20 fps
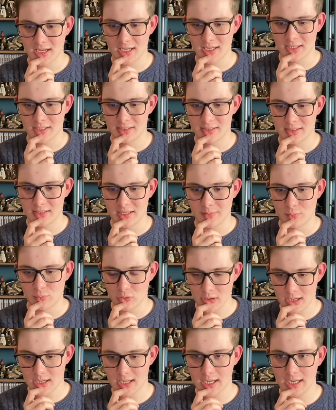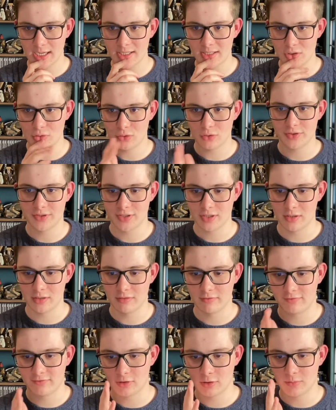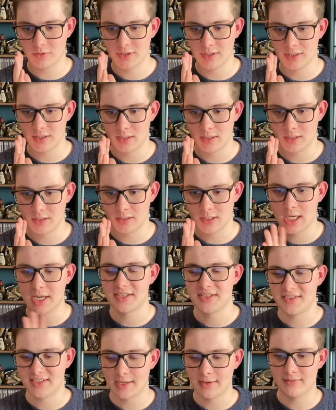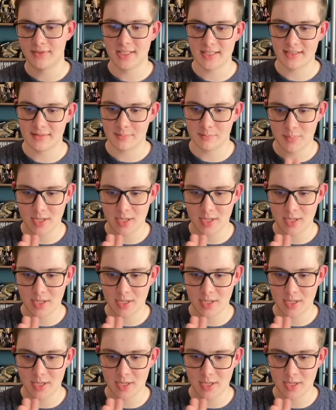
and the Brig and the Auton from the 1970s